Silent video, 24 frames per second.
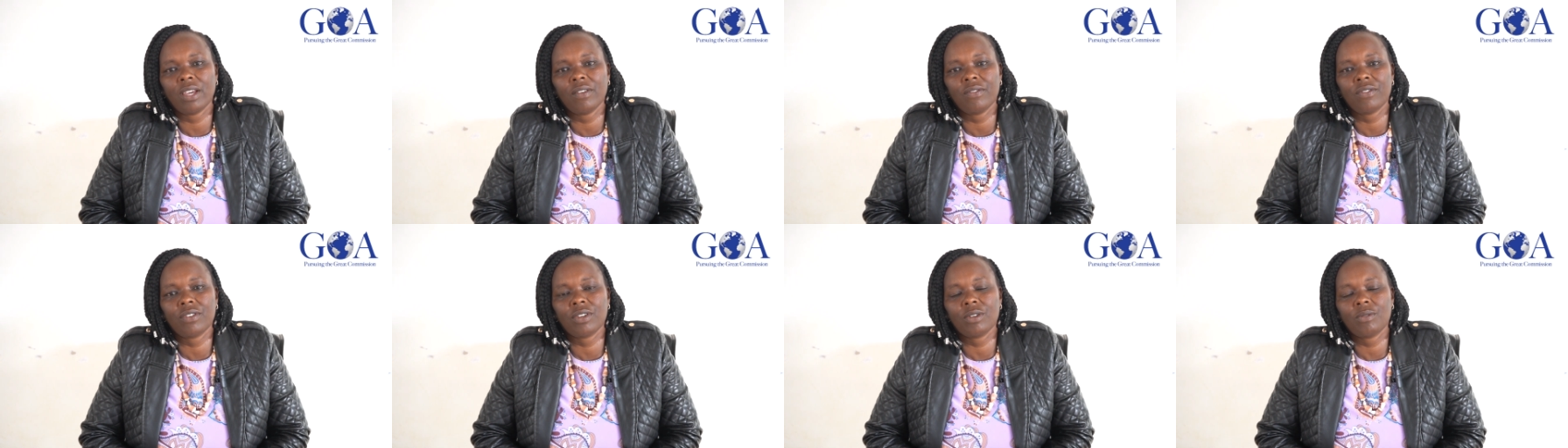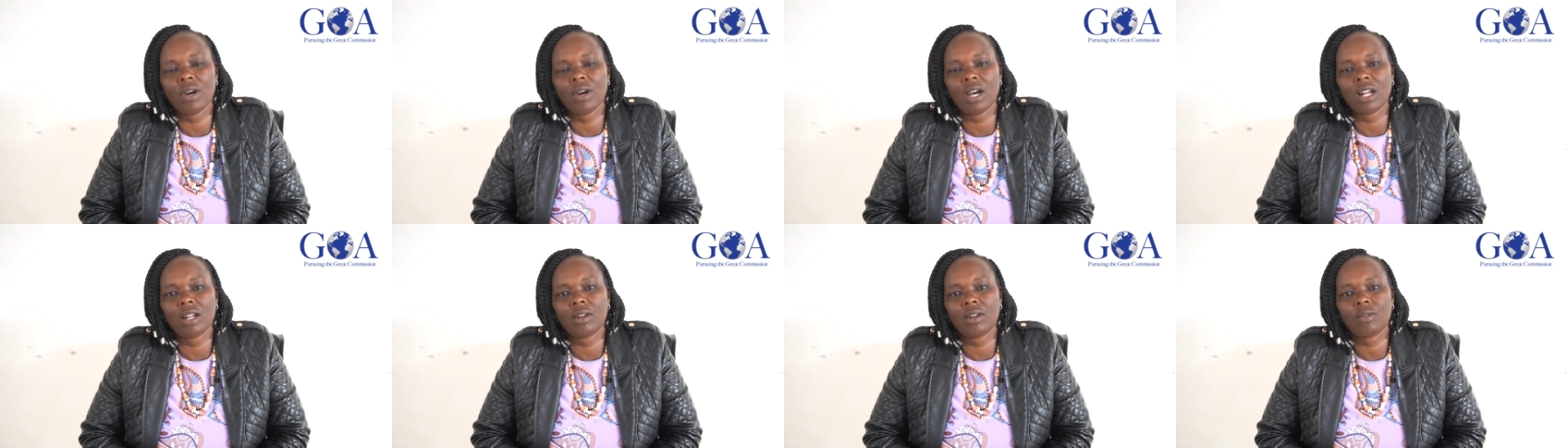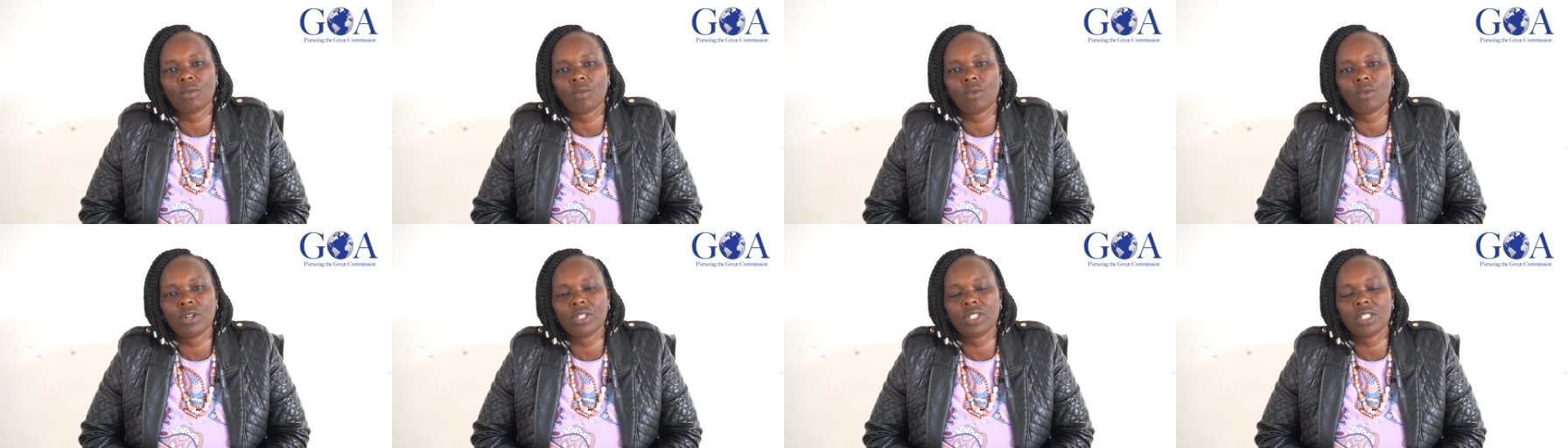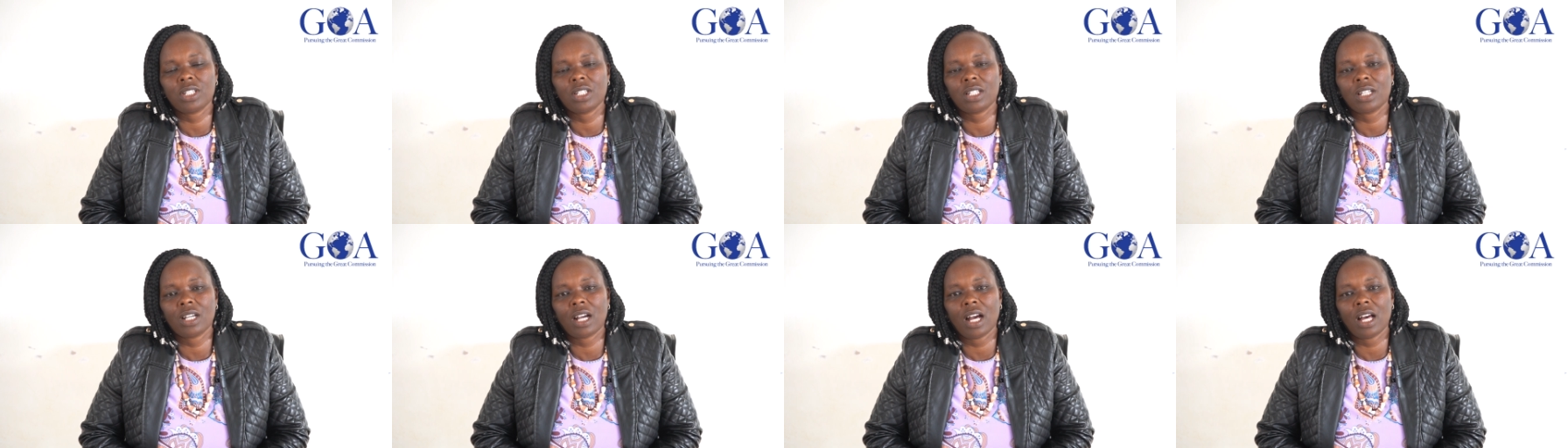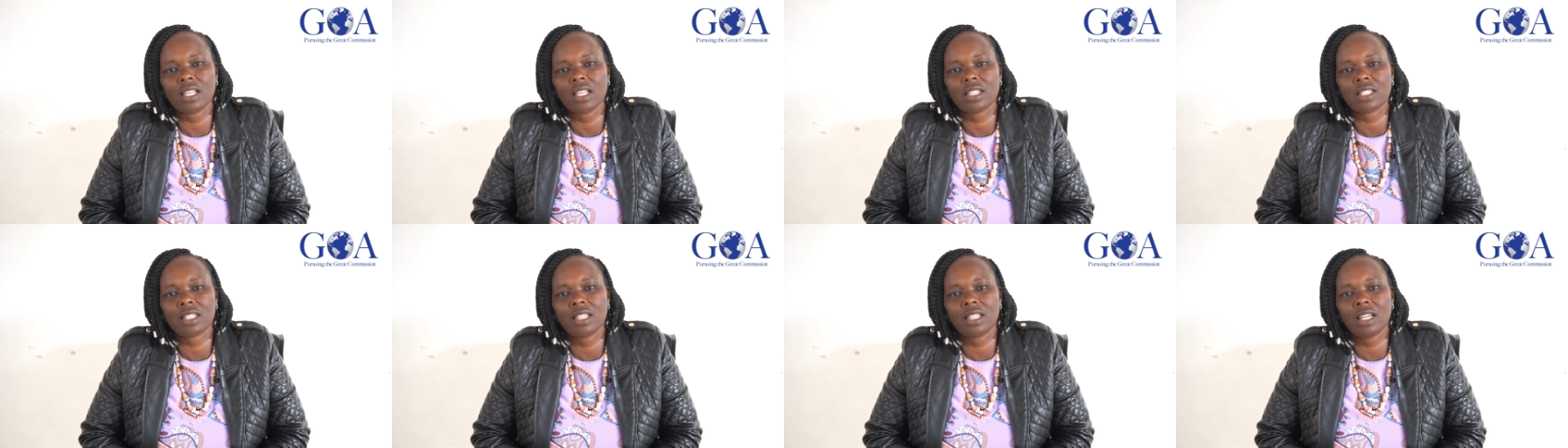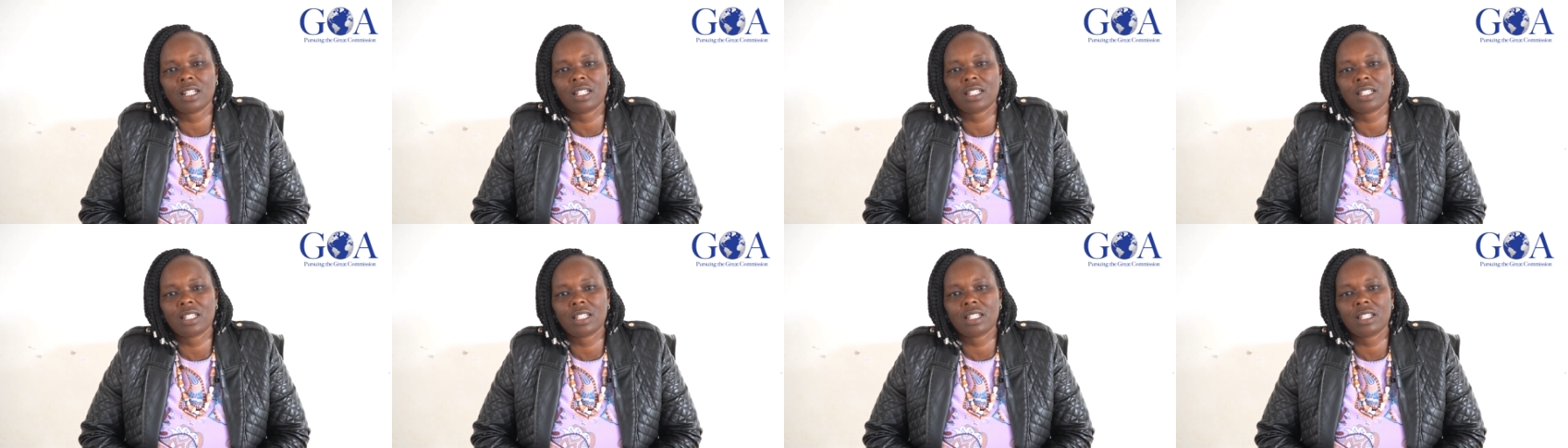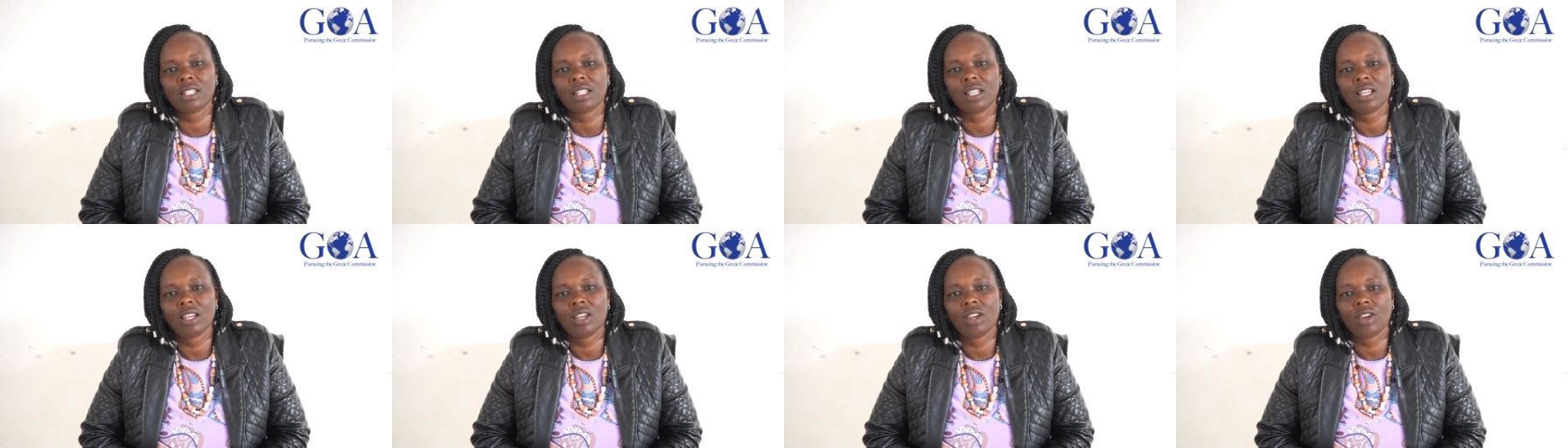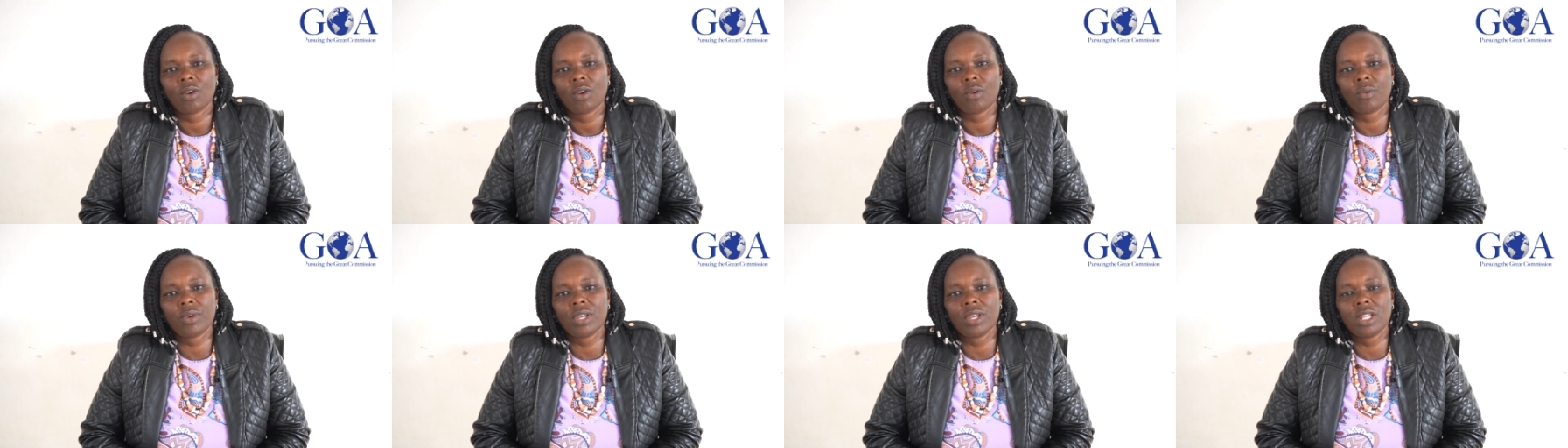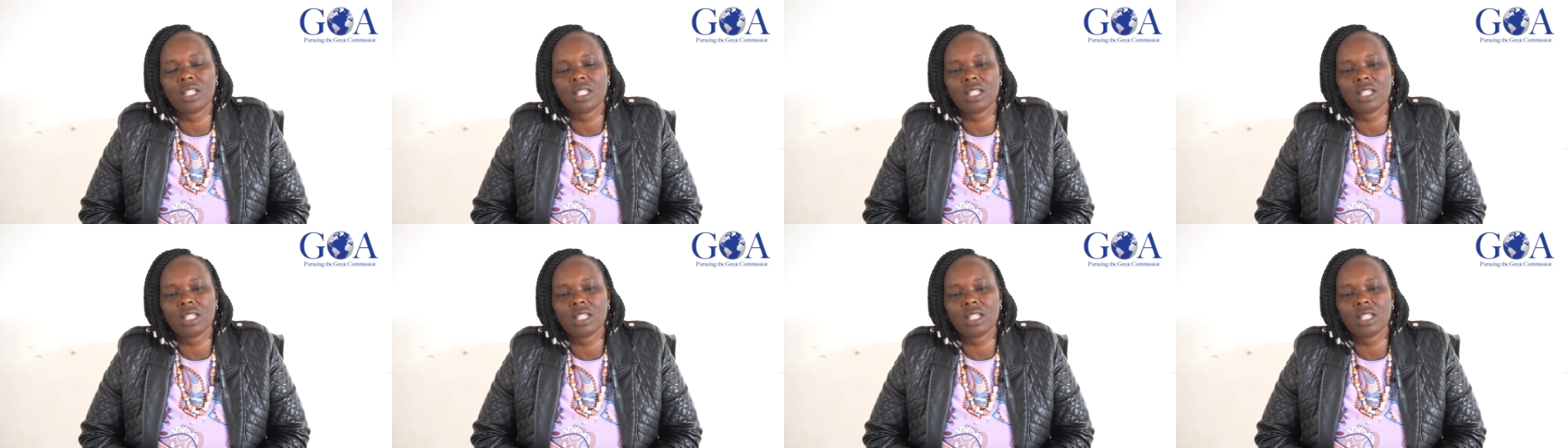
everyone watching us that we